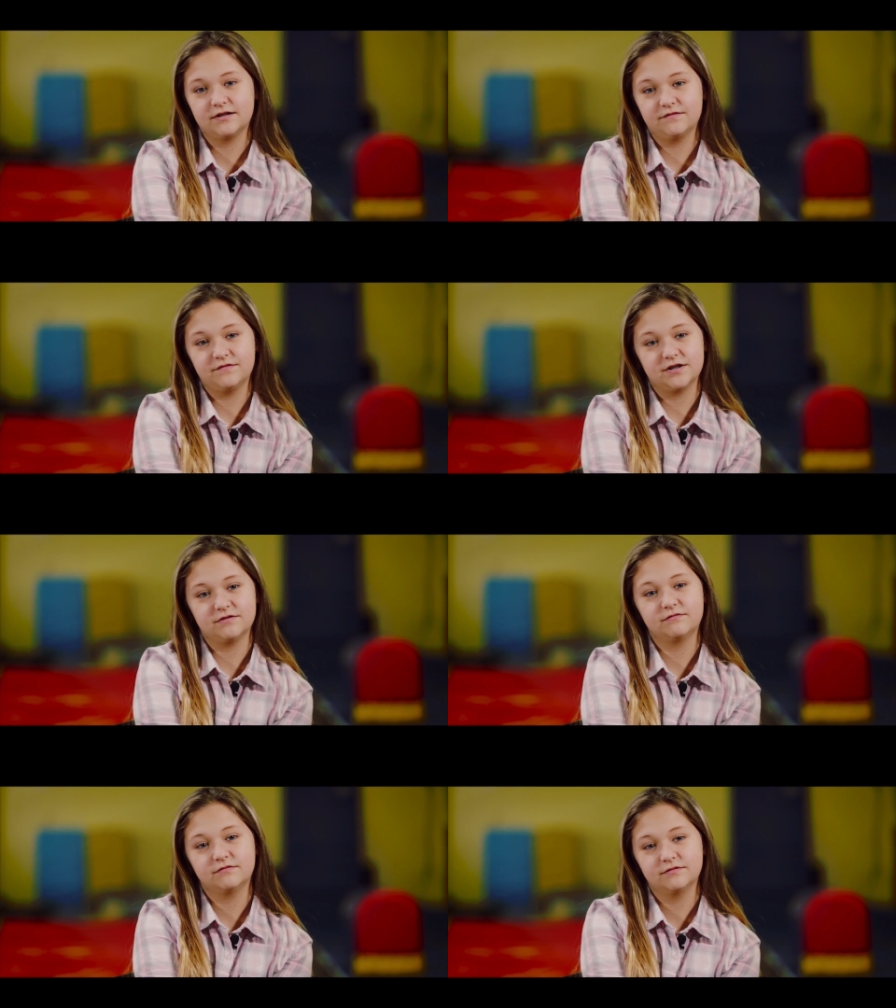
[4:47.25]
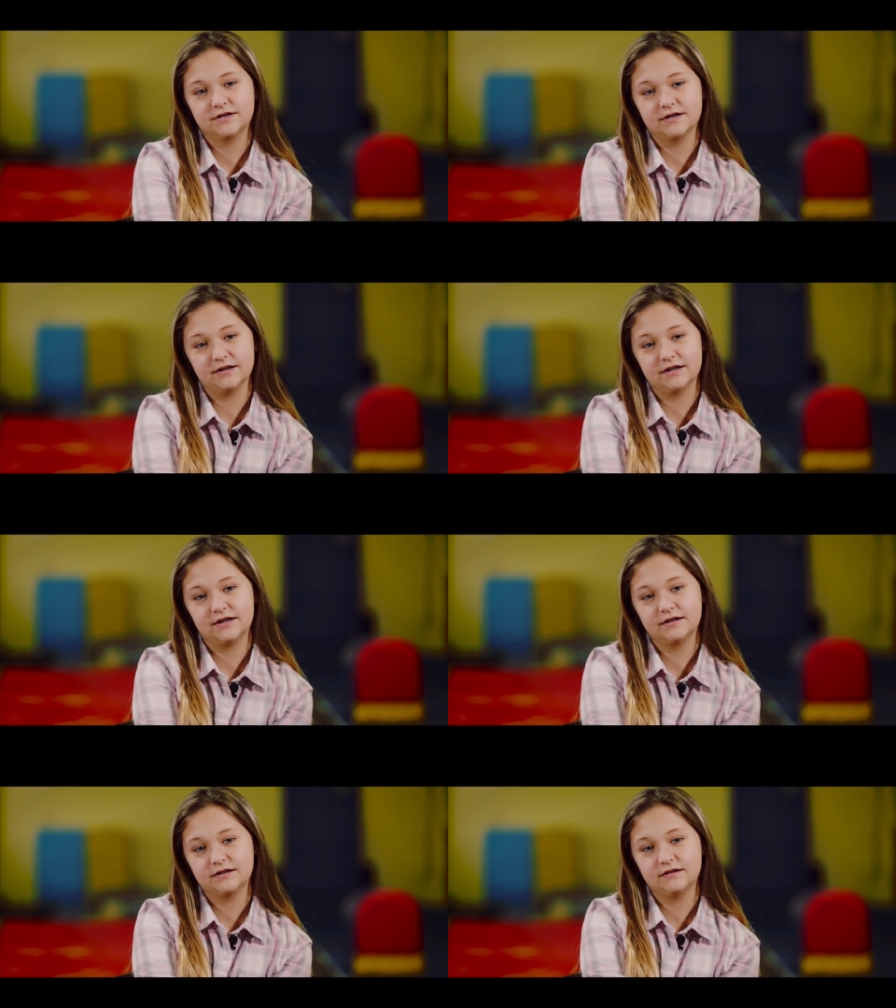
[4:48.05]
Individuals and
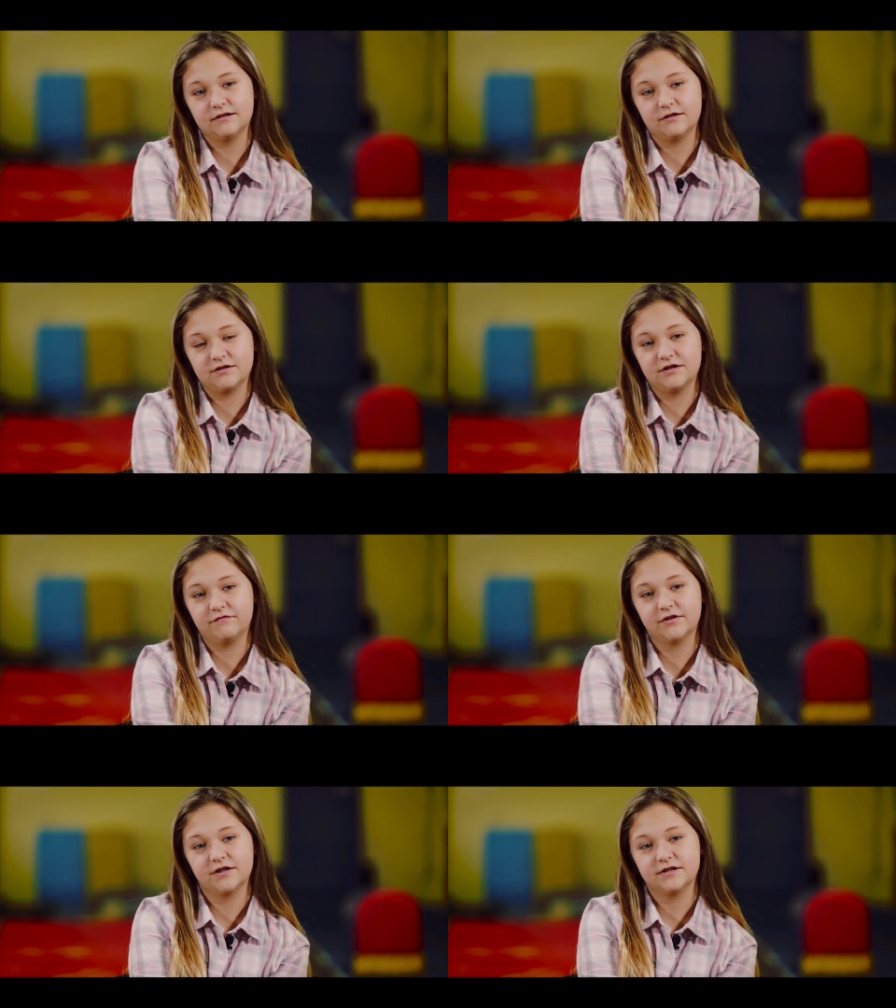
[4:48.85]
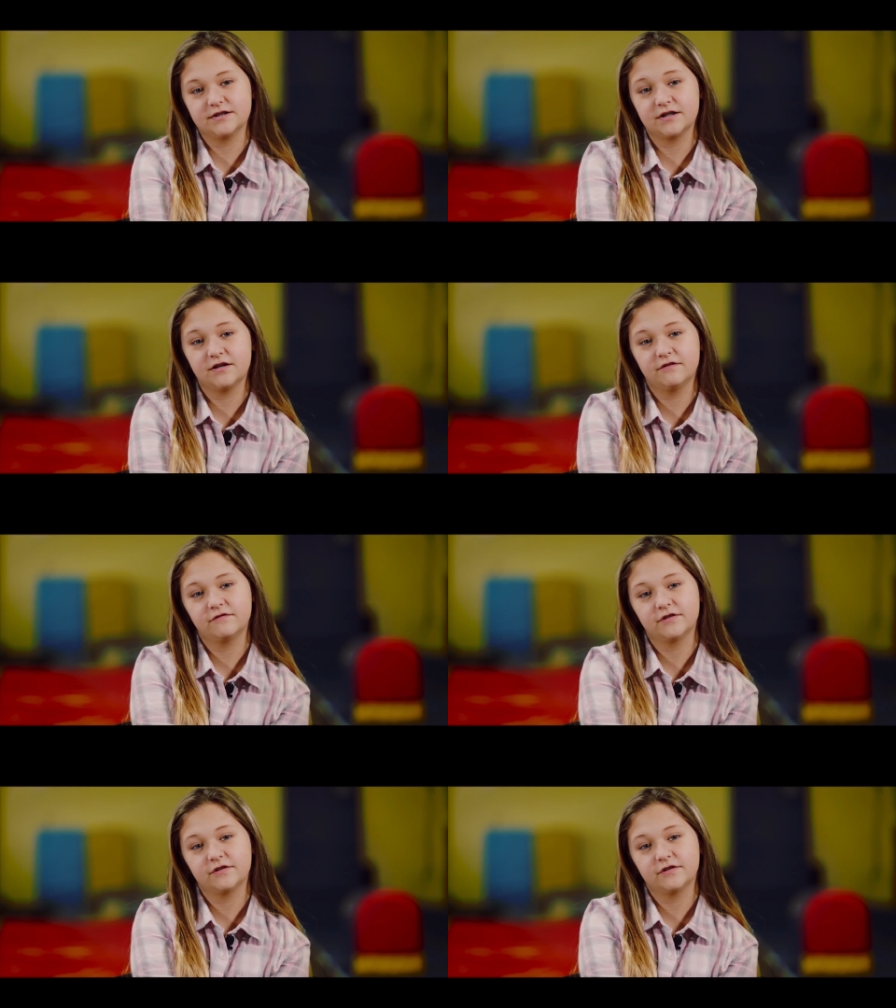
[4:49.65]
like they're different and stuff.